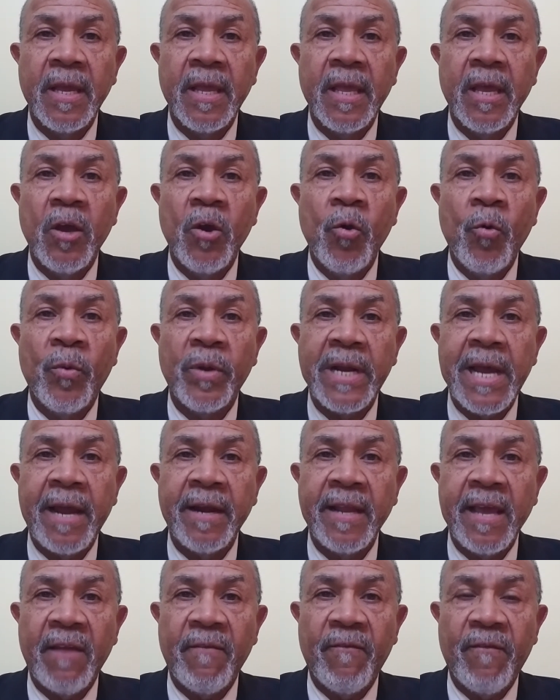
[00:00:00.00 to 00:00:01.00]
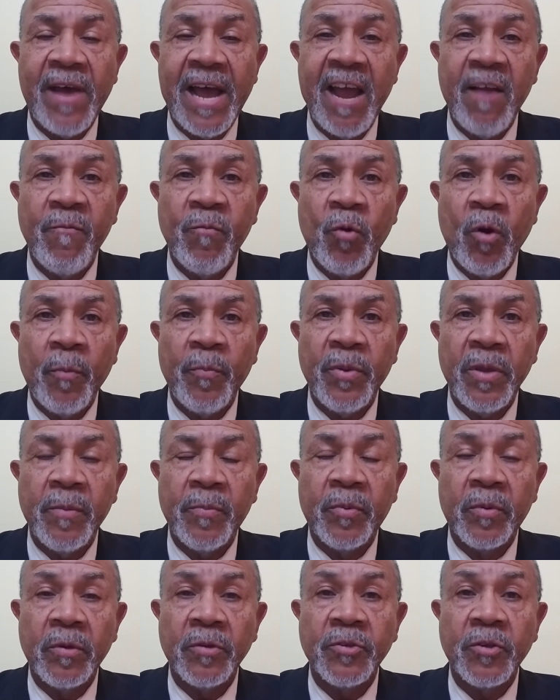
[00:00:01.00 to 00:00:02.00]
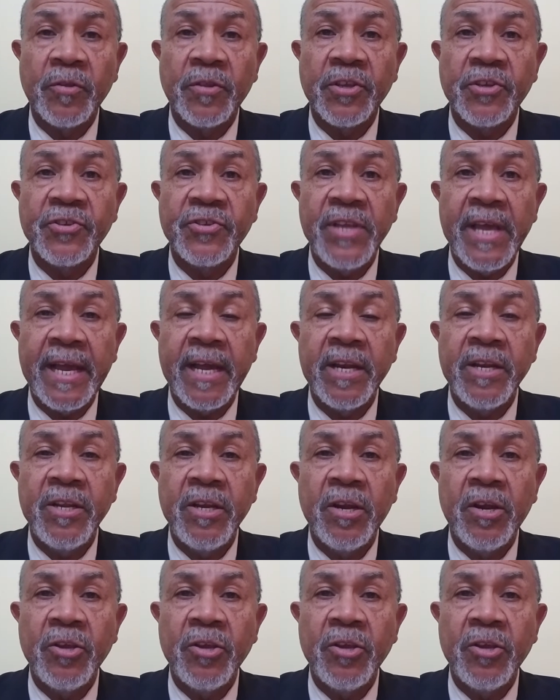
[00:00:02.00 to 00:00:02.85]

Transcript: who went out and got 5 more people. So the second year,